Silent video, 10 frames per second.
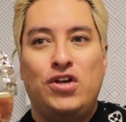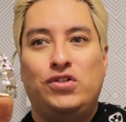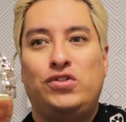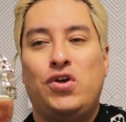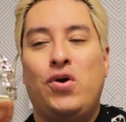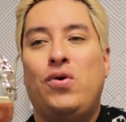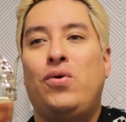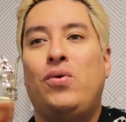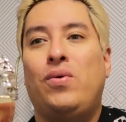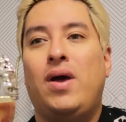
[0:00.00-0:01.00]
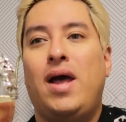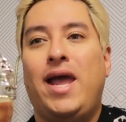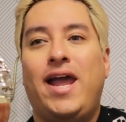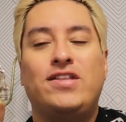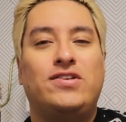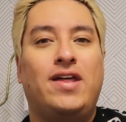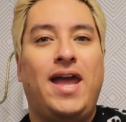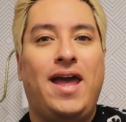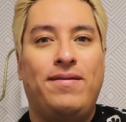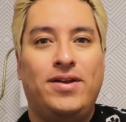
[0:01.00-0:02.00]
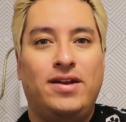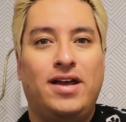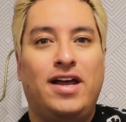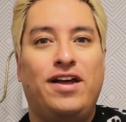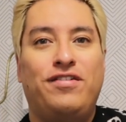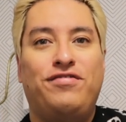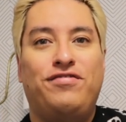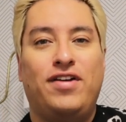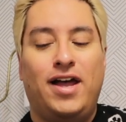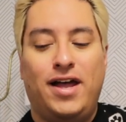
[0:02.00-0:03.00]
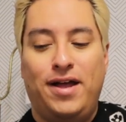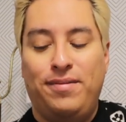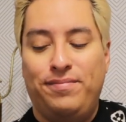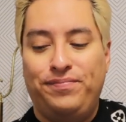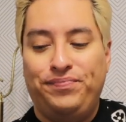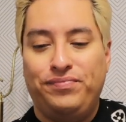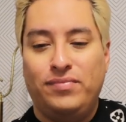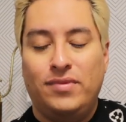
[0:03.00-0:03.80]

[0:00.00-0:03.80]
So I got to the habit of um,